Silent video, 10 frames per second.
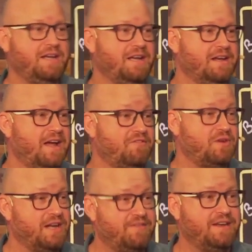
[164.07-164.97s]
and after
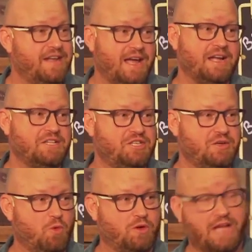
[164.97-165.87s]
11 days, she
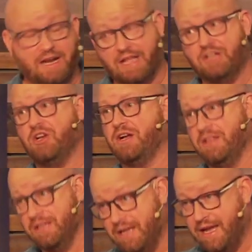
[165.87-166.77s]
walked out of that jungle
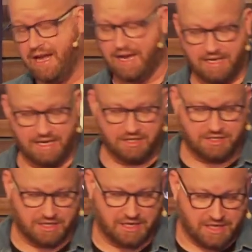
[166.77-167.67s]
and into
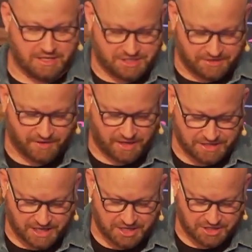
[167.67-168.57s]

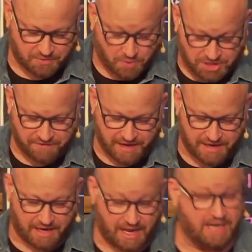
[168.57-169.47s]
civilization. What she found
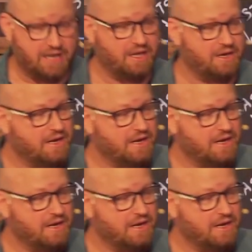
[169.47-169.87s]
out later, that